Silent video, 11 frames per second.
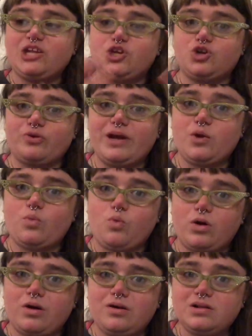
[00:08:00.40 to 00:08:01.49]
and curate a
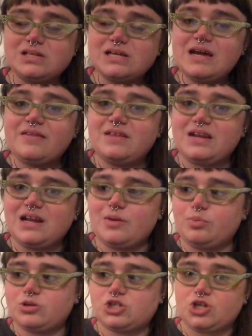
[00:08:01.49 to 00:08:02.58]
world that
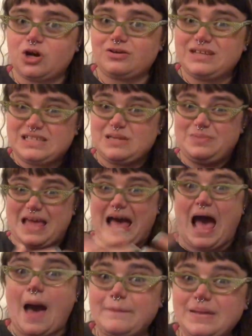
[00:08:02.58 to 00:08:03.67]
enables Charlotte to be
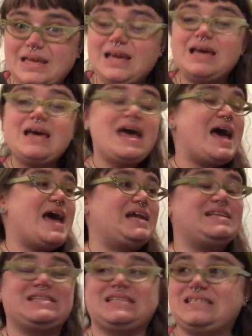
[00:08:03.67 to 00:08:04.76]
happy
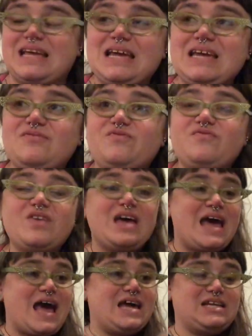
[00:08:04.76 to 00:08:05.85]
and safe
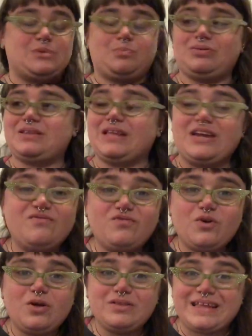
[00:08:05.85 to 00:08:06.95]
and
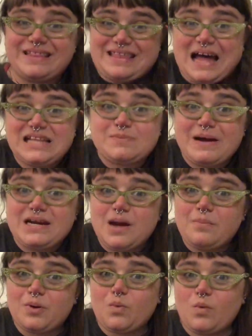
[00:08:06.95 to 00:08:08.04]
playful. Like, that's my
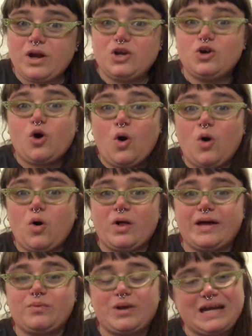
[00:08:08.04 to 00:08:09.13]
#1 goal.
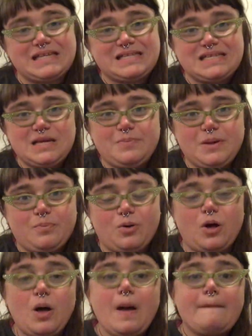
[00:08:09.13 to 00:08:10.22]
And when I see
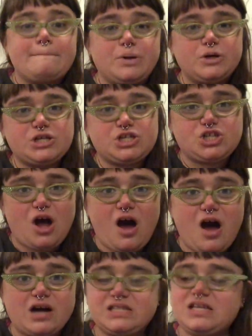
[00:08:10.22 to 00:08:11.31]
people push
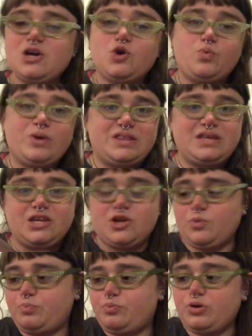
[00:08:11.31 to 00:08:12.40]
dogs with, you
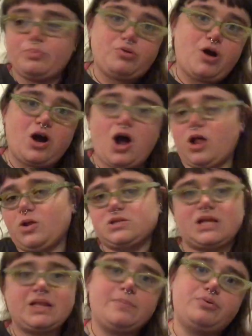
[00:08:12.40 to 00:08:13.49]
know, put prong collars
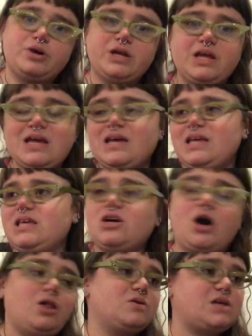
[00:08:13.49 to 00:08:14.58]
on them, put
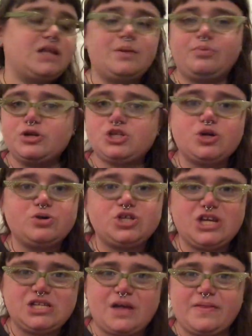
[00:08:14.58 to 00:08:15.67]
e-collars on them, put choke
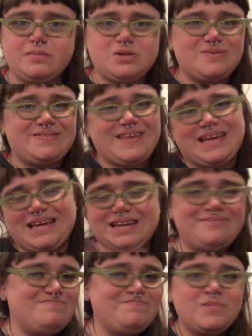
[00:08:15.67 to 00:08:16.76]
chains on them so that they
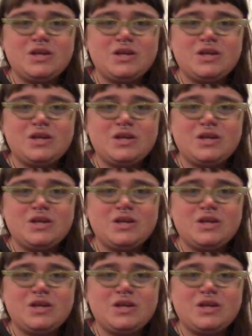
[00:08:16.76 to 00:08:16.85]
can